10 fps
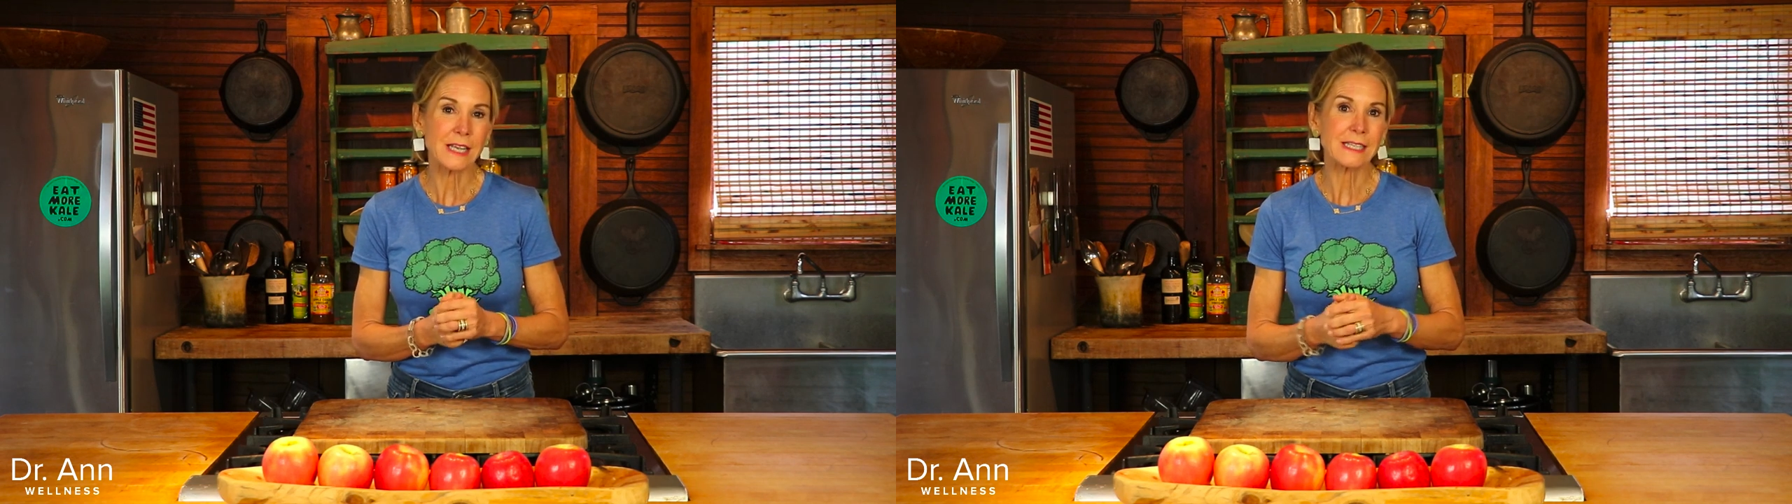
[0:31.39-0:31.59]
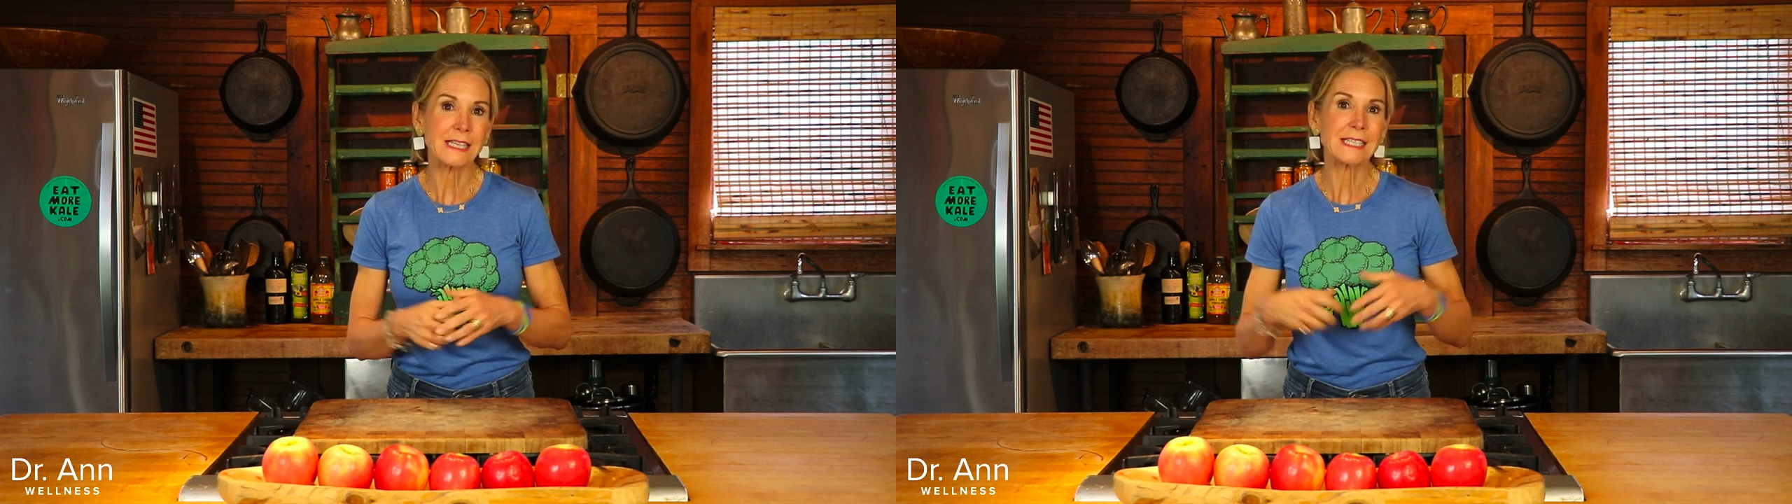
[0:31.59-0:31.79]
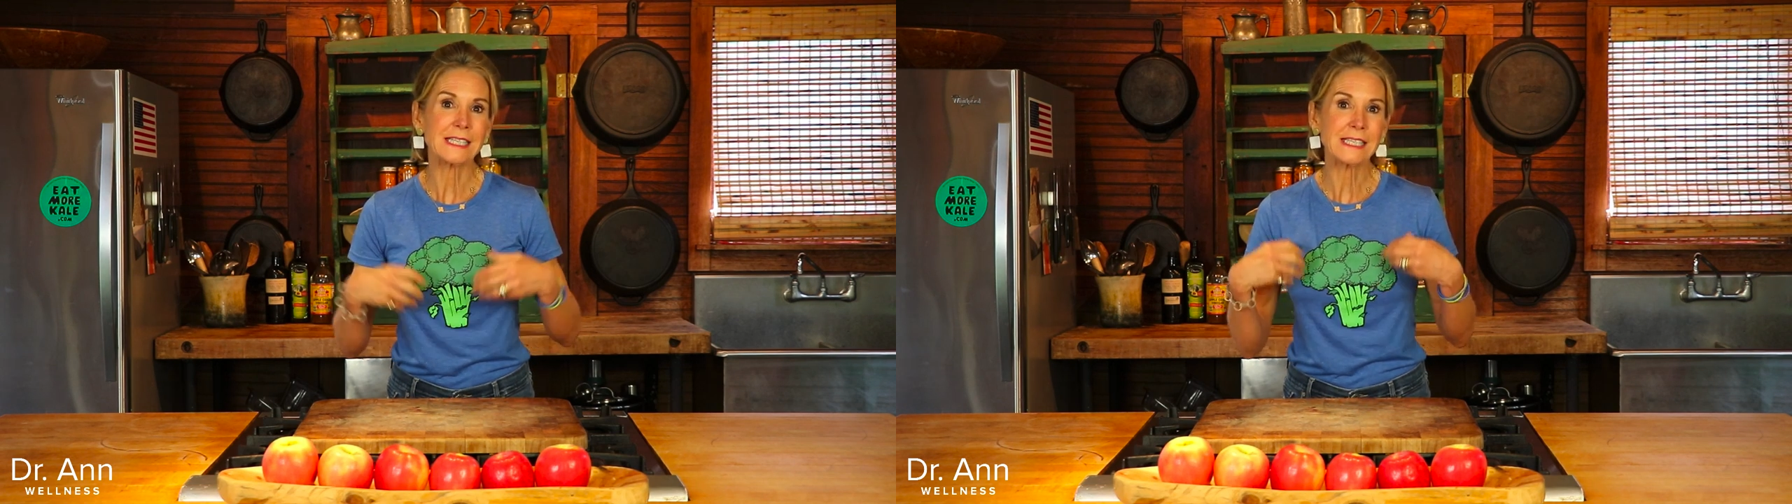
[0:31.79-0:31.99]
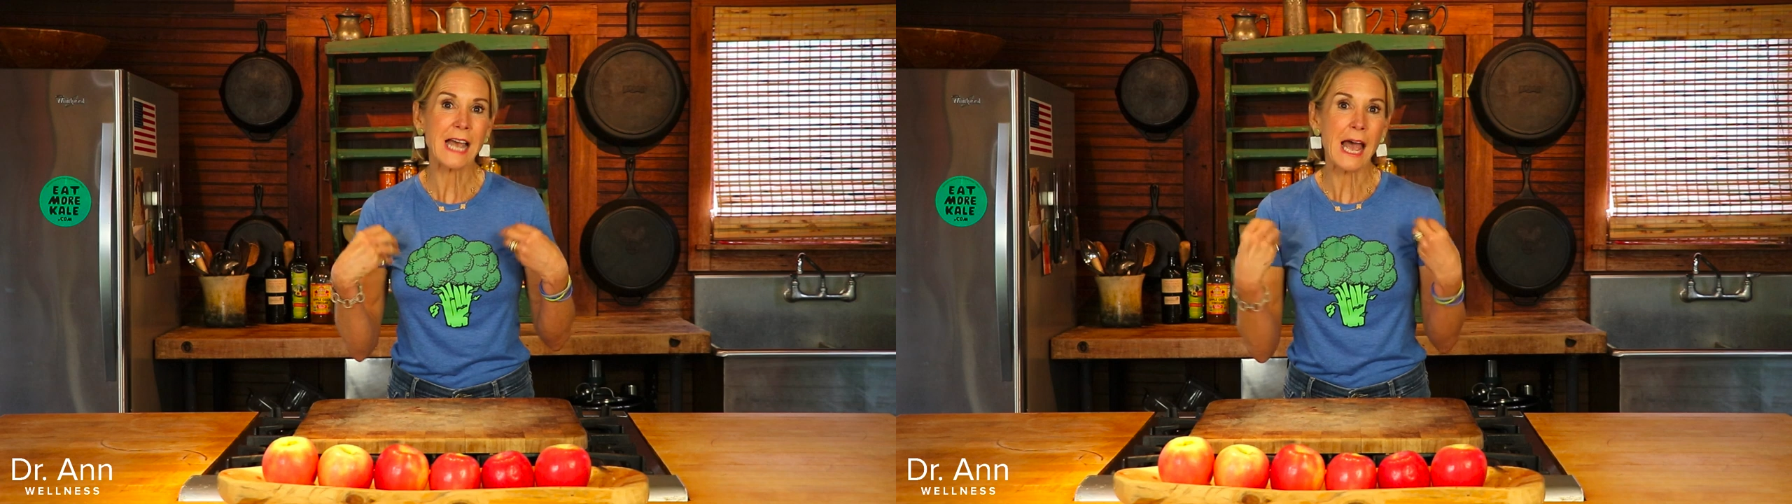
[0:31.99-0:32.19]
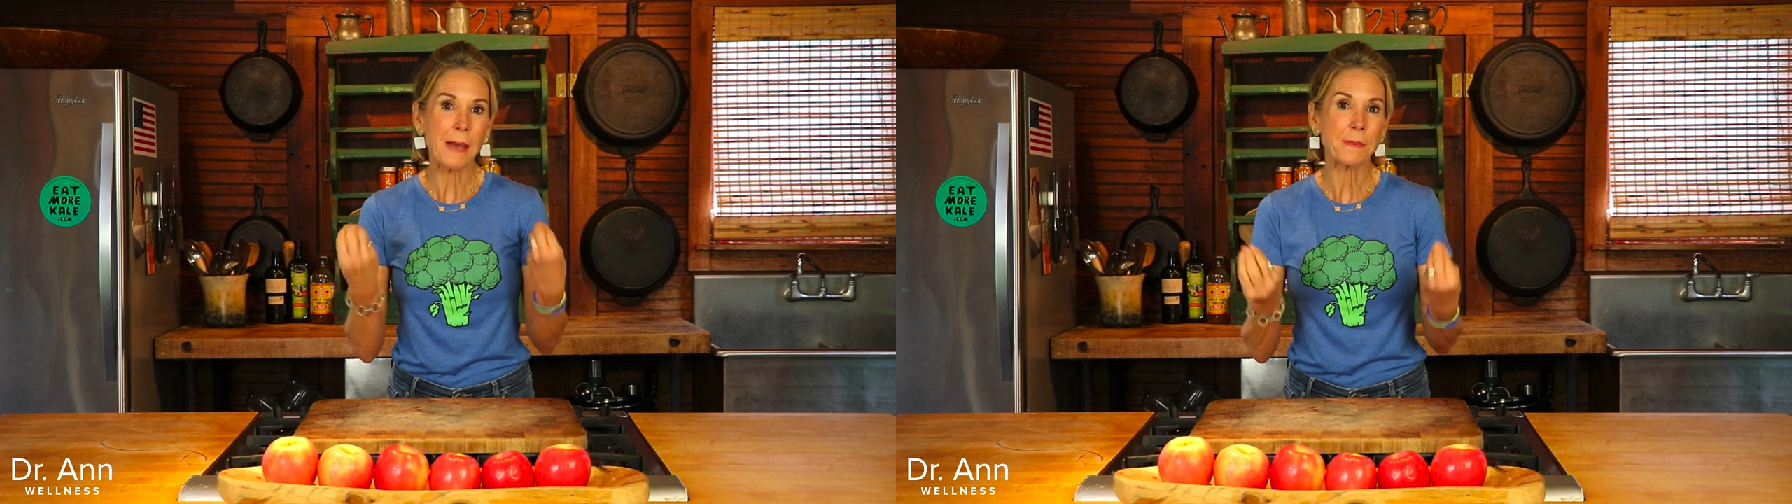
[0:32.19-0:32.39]
is it's
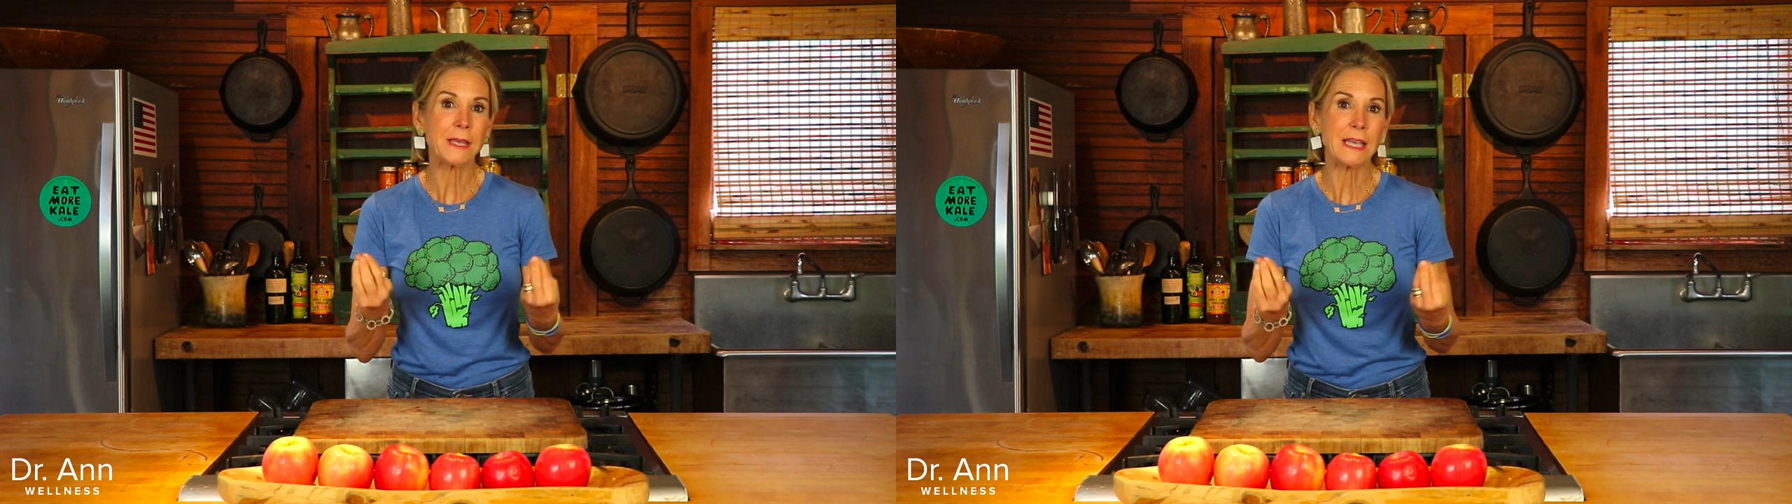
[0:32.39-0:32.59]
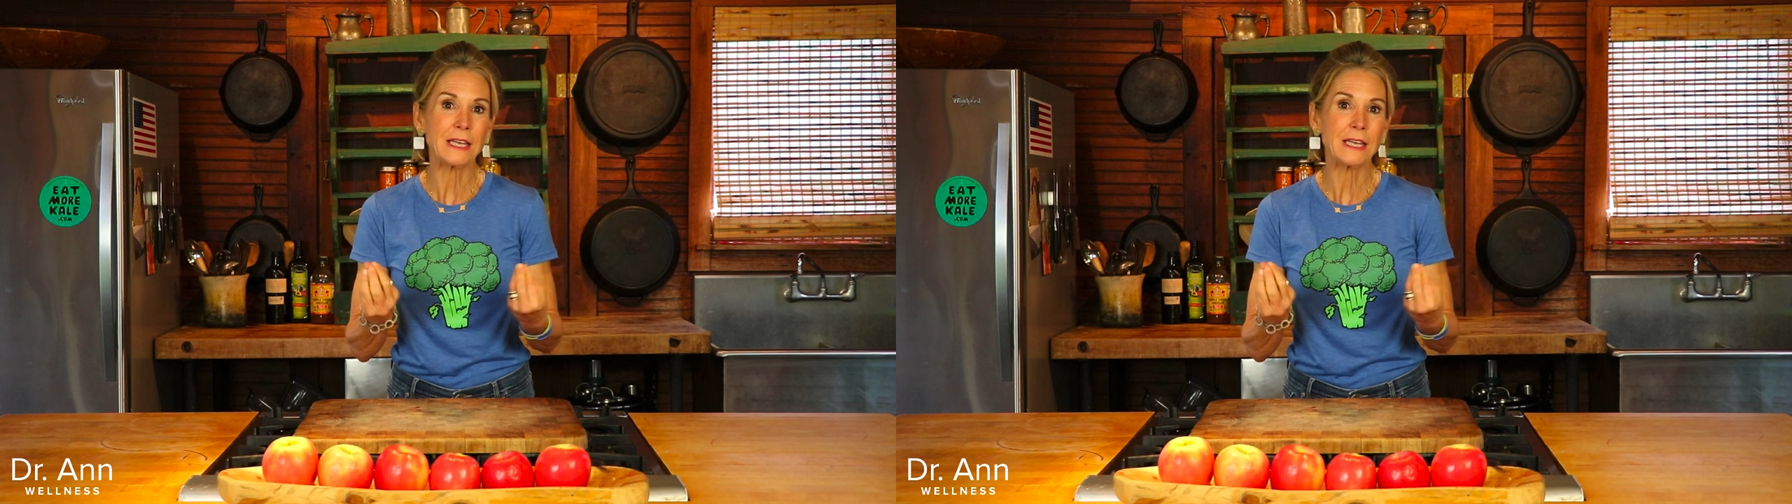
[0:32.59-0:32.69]
tapping